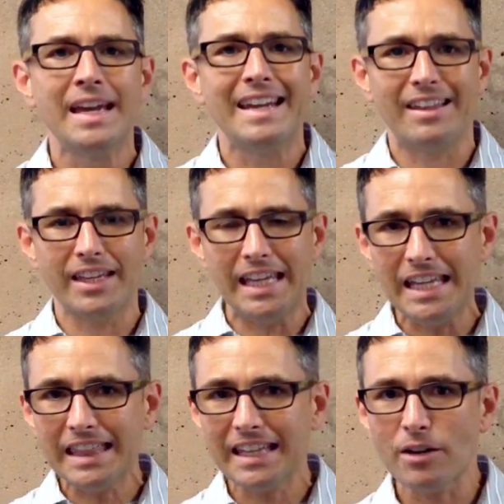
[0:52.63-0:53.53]
Now the key
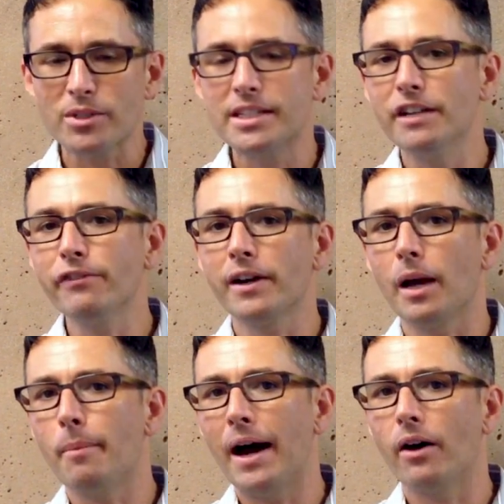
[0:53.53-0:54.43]
thing that was different
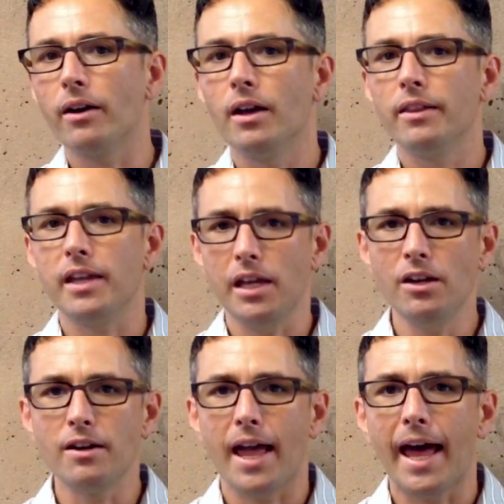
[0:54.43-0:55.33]
about the
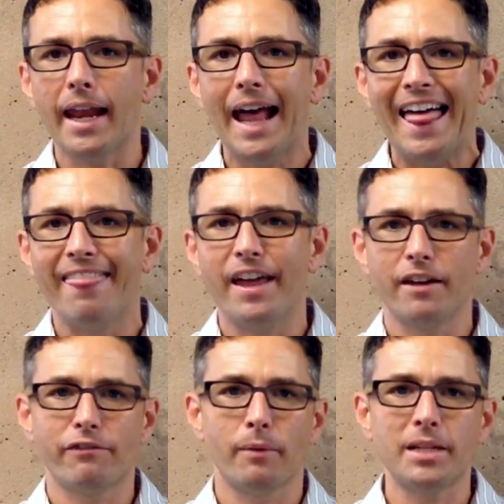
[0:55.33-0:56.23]
internet than
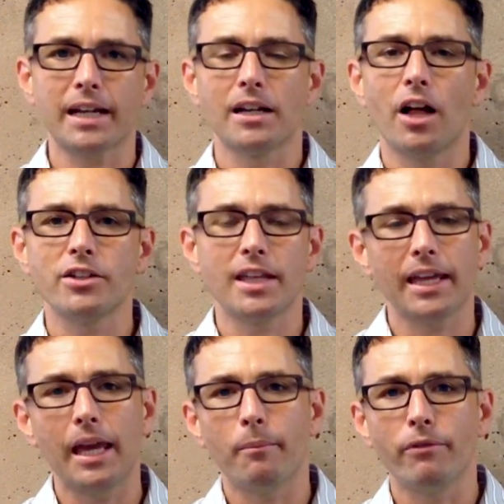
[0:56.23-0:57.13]
from technology that
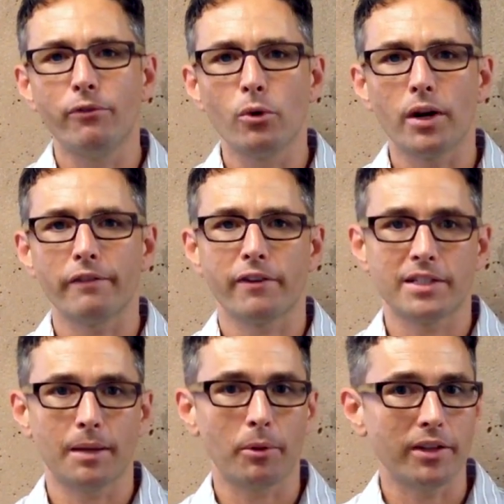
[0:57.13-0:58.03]
came before it, for
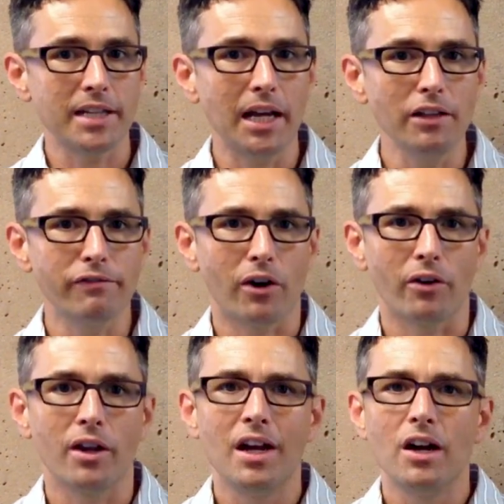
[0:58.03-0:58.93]
example the
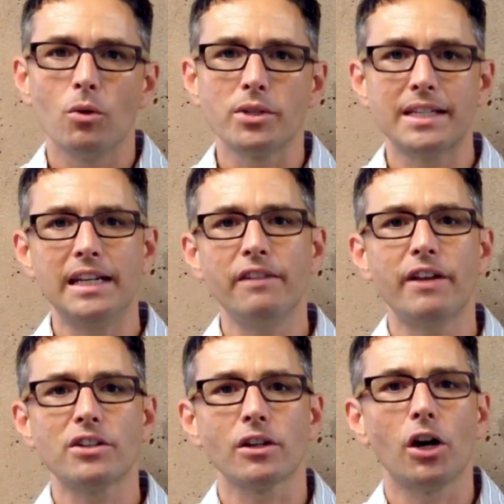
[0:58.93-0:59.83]
telephone, was an
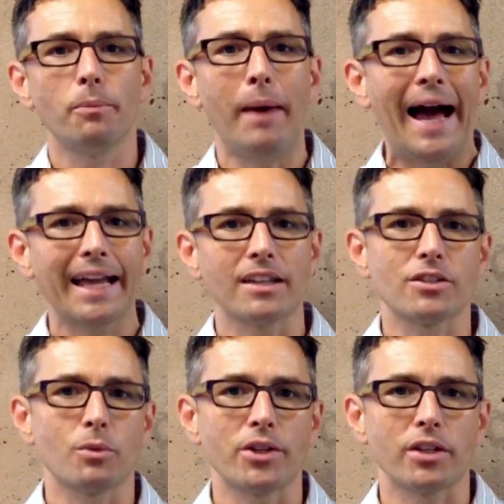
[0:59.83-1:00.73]
innovation called packet
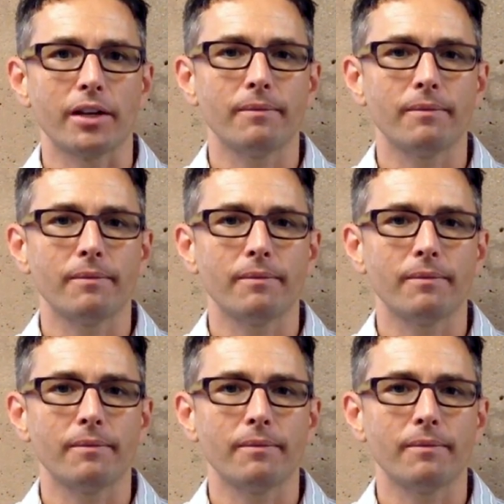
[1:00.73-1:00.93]
switching.